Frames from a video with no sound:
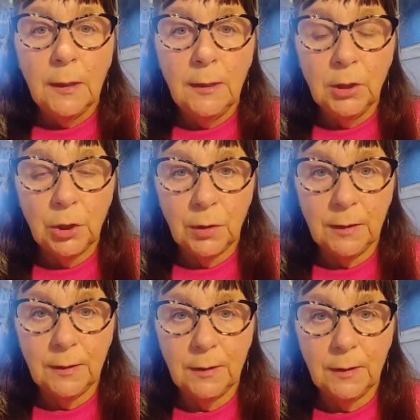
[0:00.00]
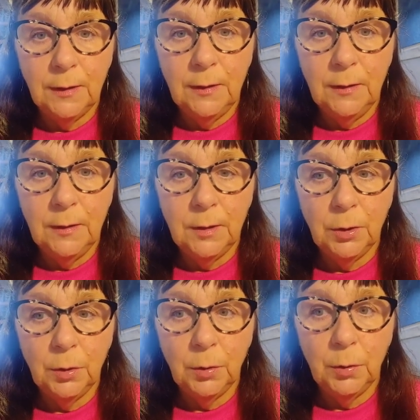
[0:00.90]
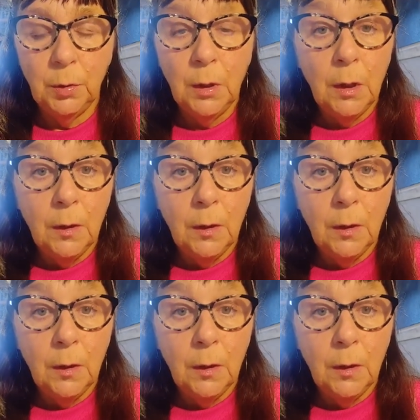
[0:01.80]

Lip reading: interest into